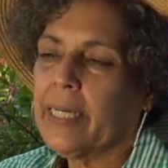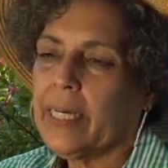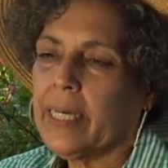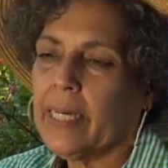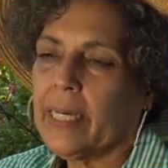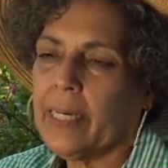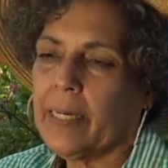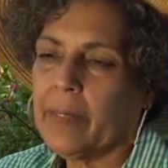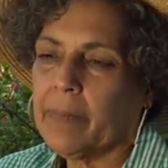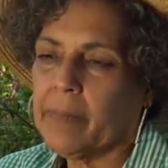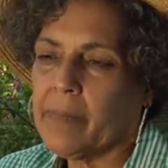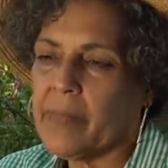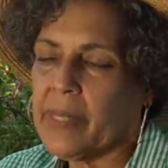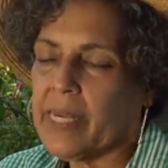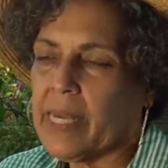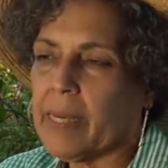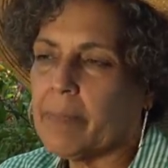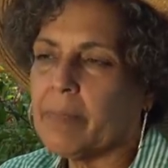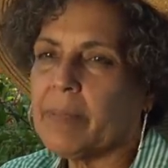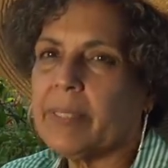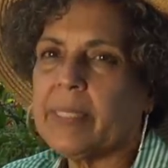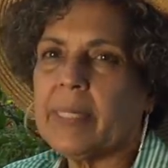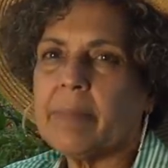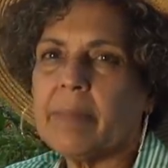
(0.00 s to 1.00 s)
um, the
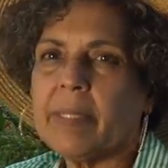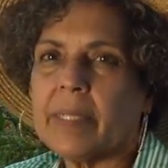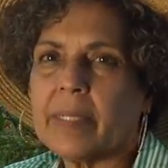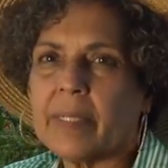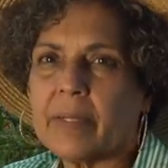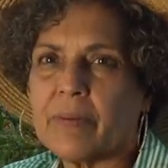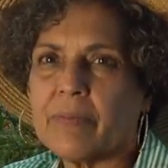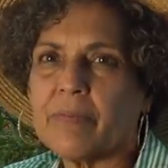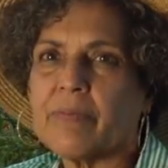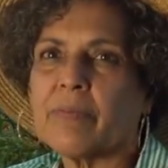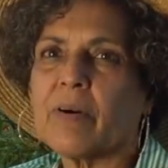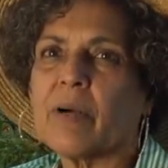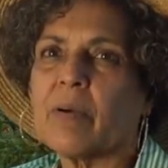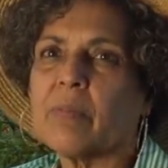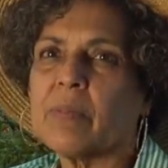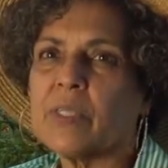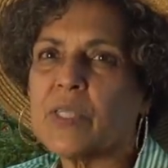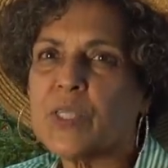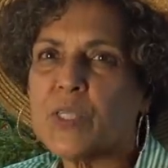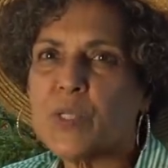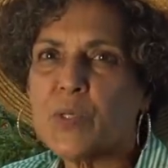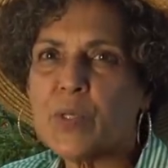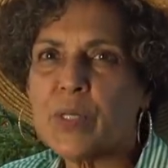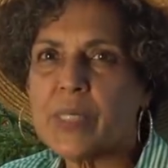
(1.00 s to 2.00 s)
epidemic of farmer
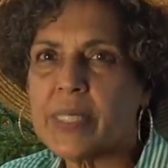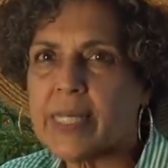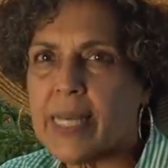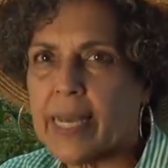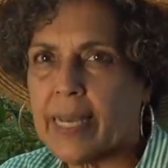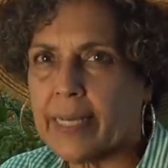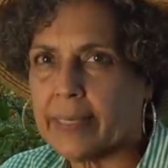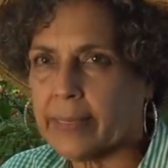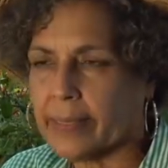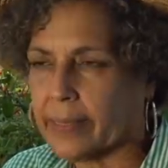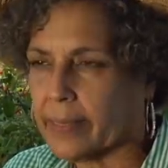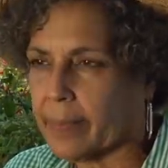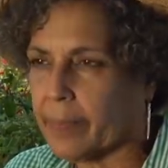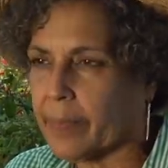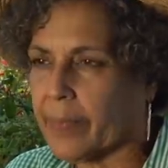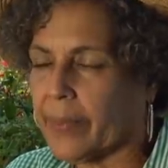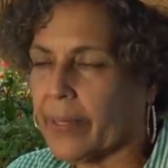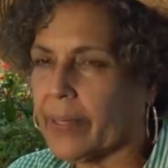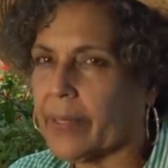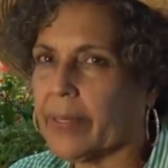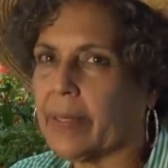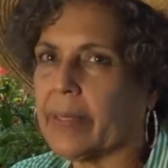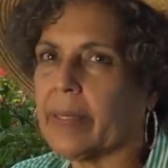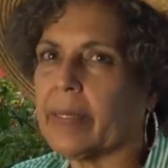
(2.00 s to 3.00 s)
suicides up
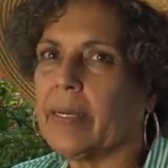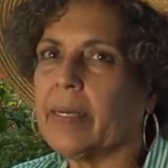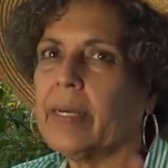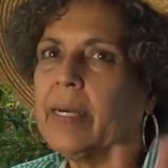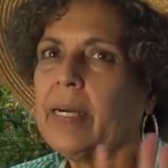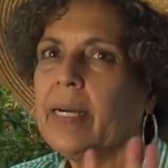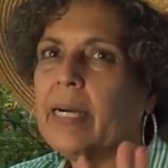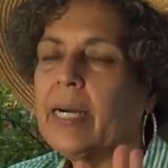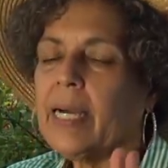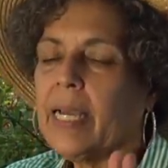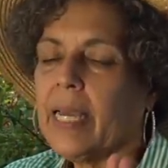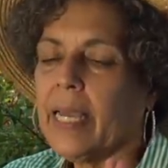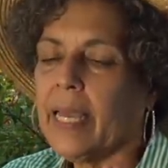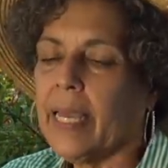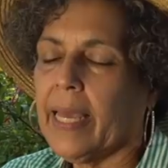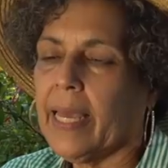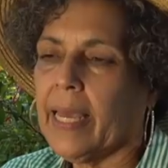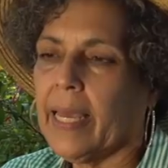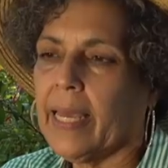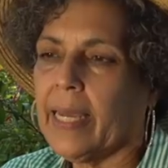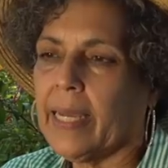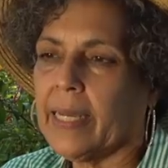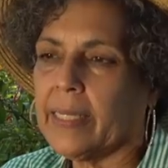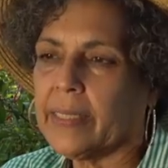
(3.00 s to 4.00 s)
there,
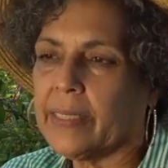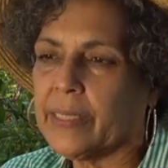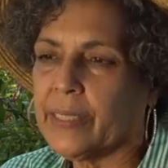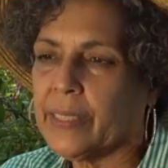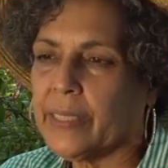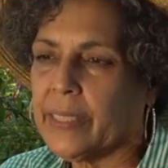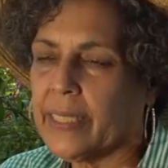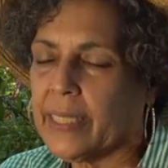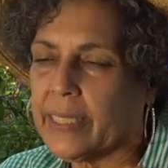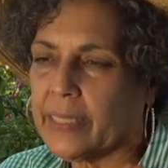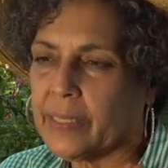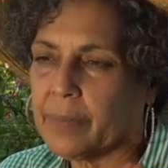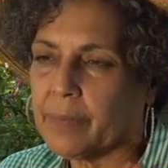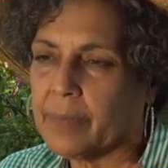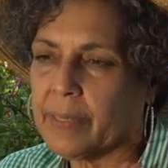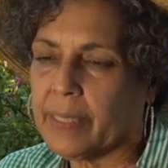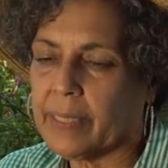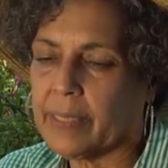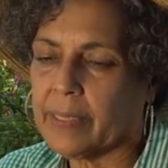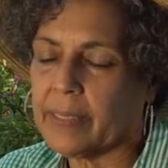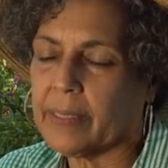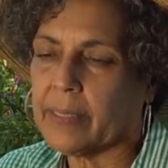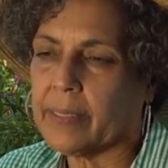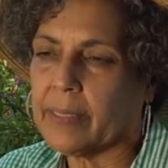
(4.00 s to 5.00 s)
and she has
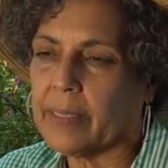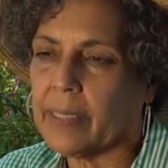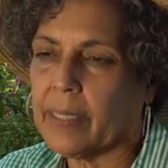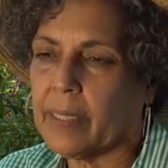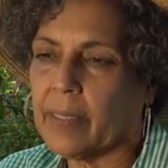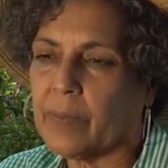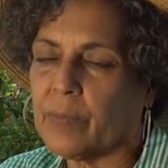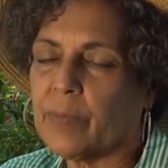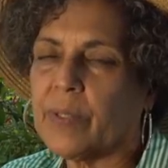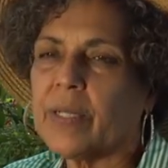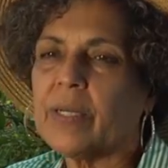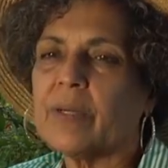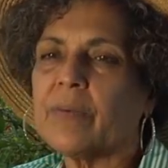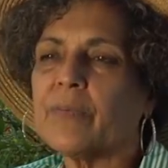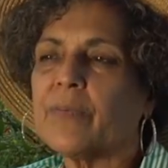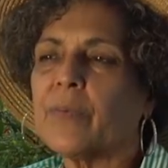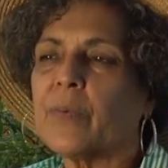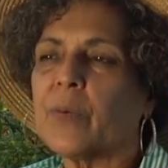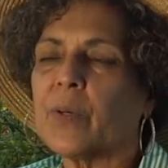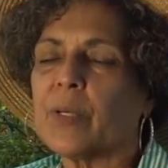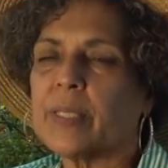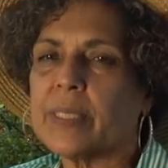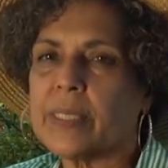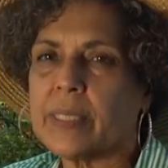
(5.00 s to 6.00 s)
been a real
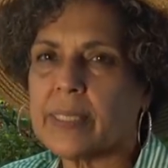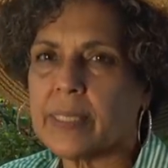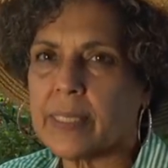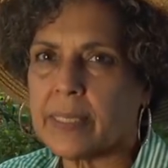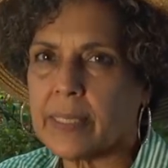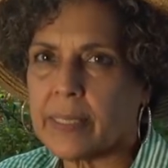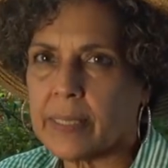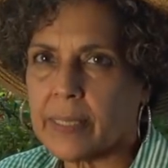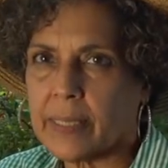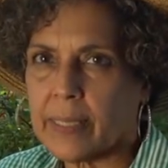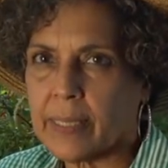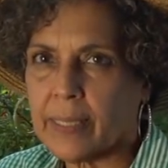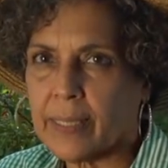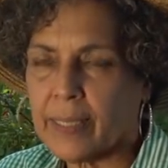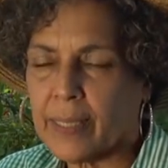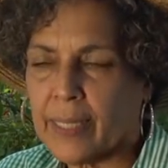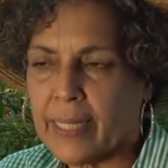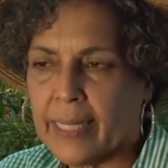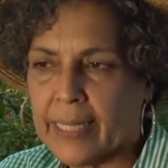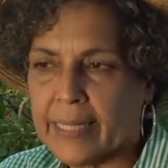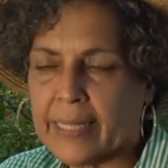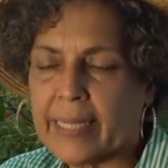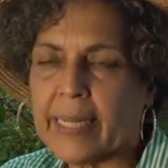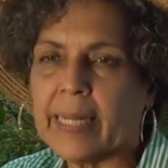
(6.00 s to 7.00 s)
force
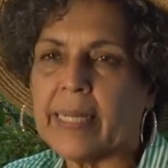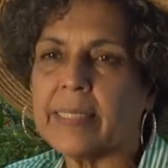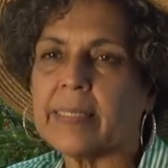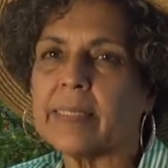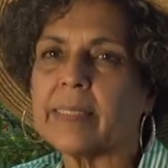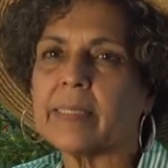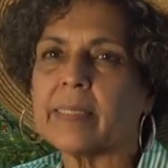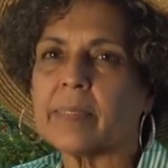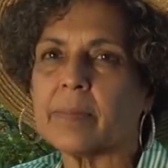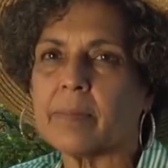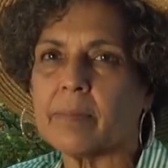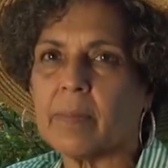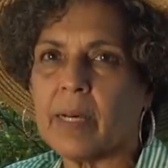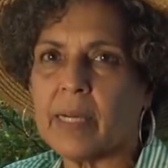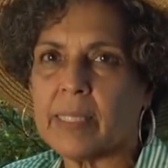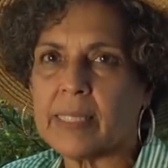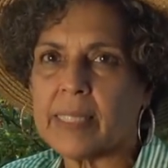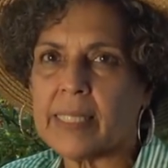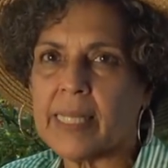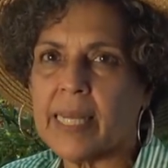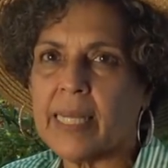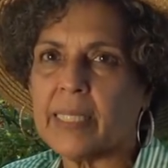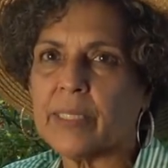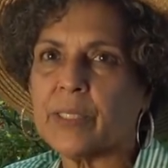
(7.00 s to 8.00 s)
against
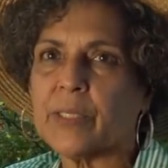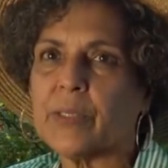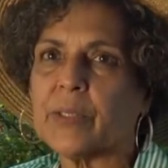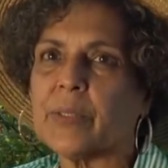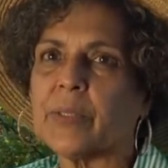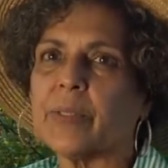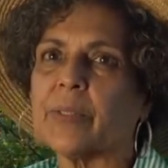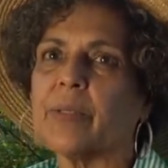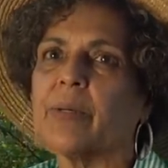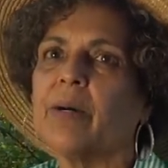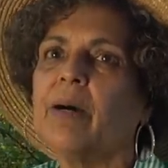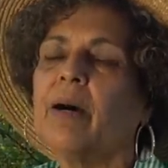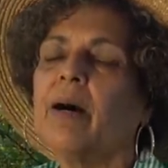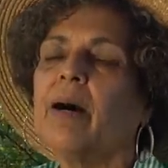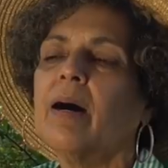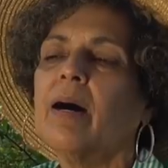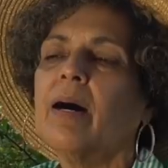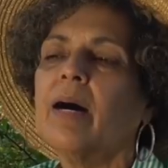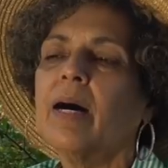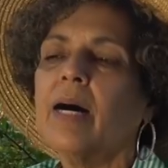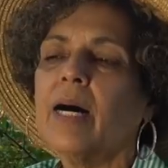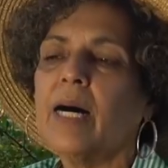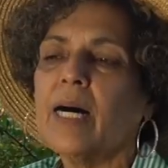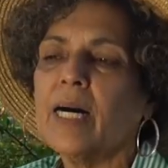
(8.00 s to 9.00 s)
Monsanto.
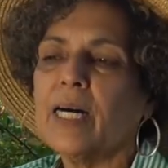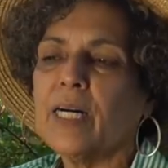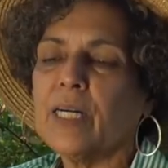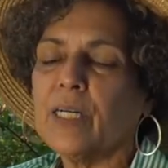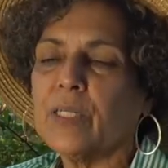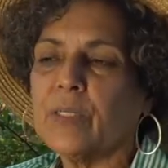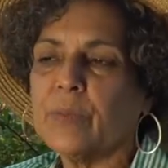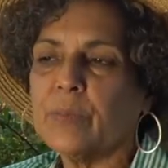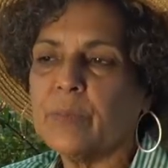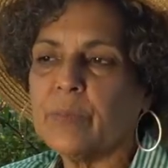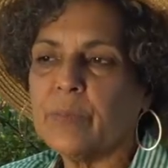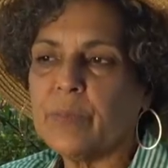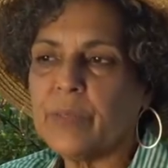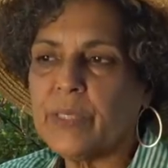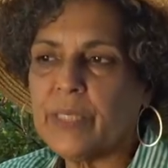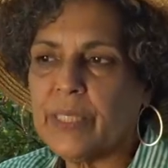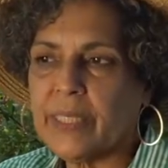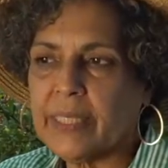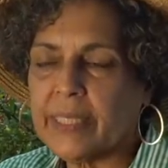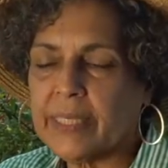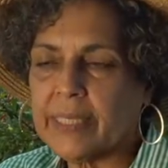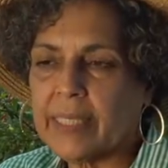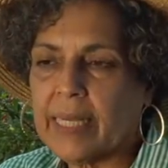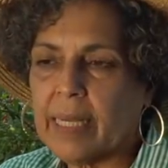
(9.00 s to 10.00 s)
Um,
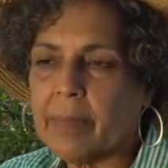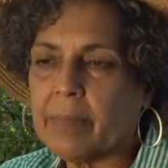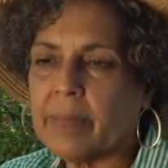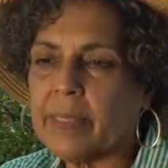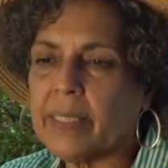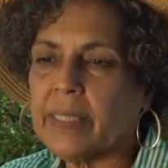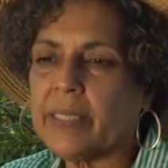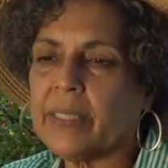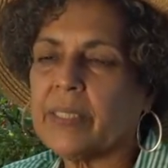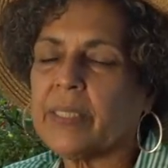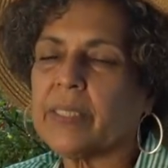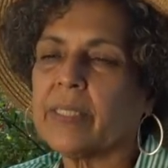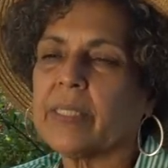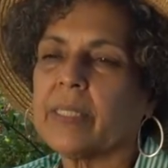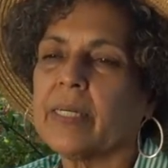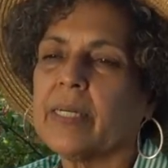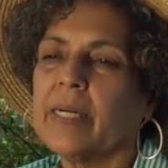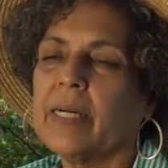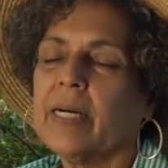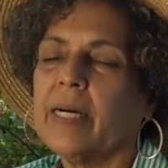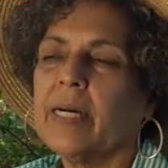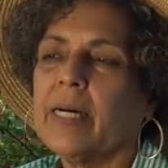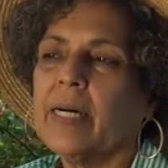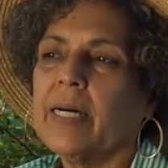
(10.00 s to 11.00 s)
she established
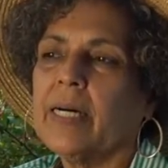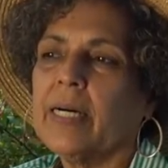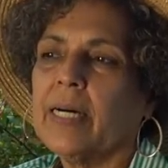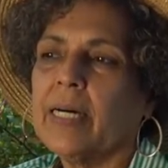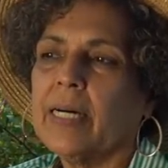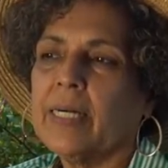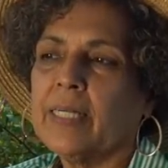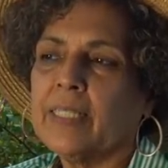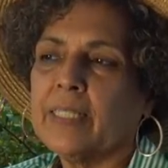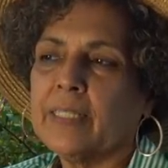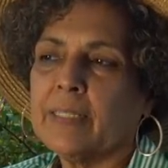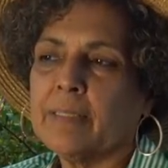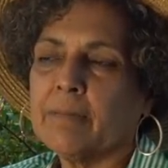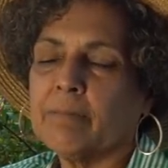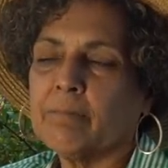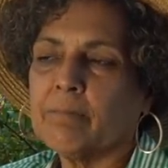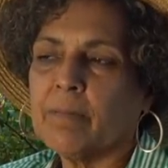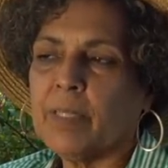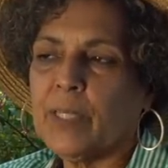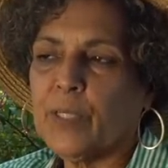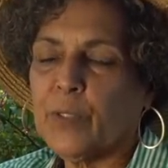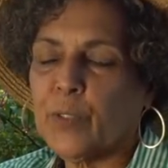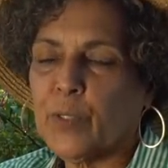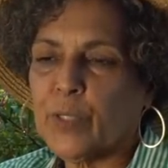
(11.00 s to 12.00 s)

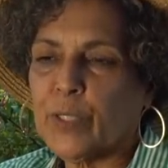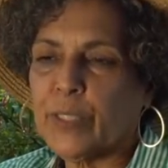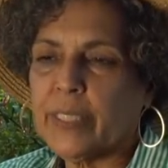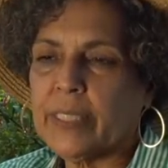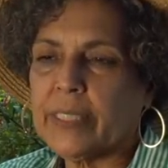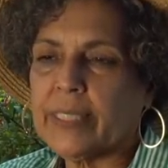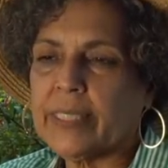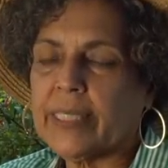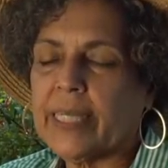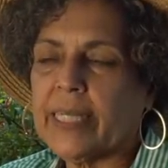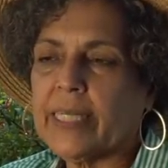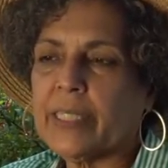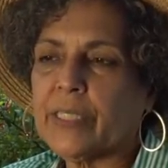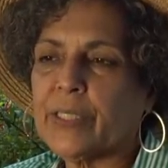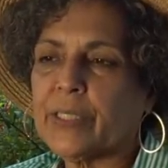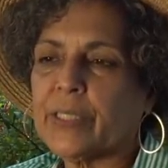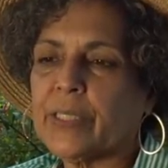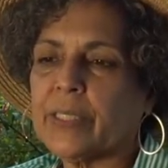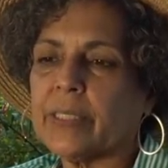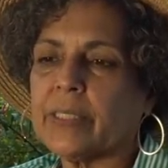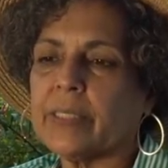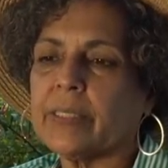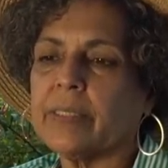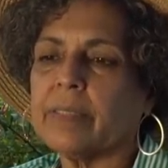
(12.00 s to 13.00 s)
um, an
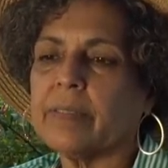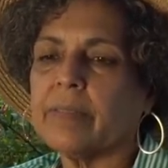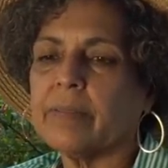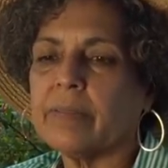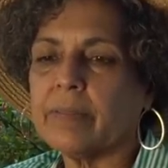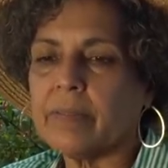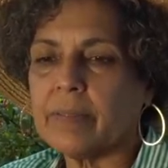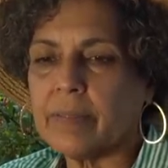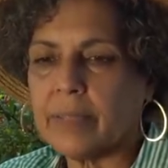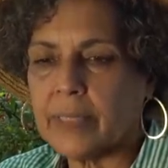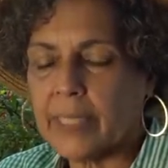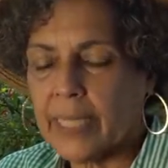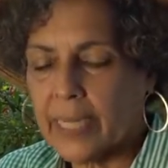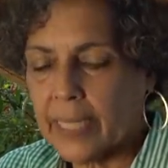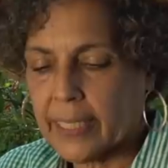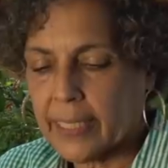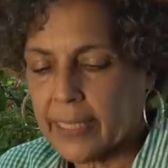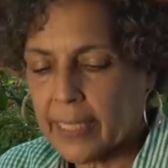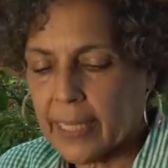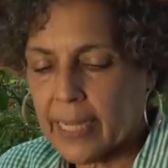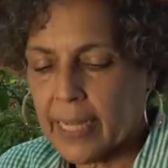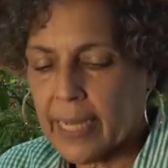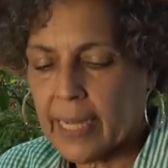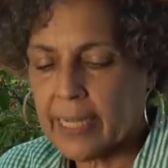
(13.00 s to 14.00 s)
organization that
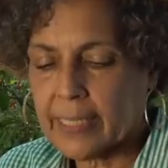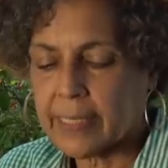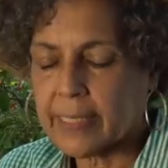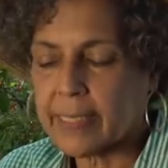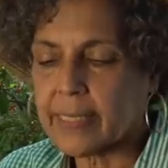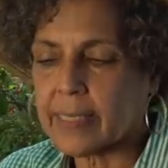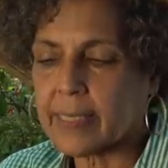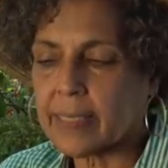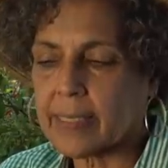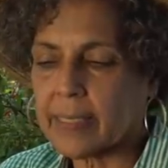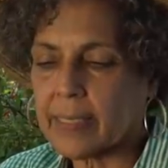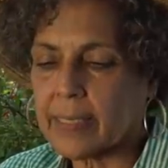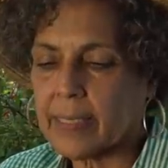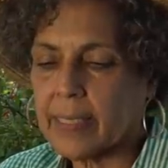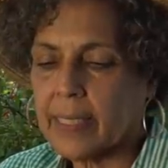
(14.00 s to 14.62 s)
has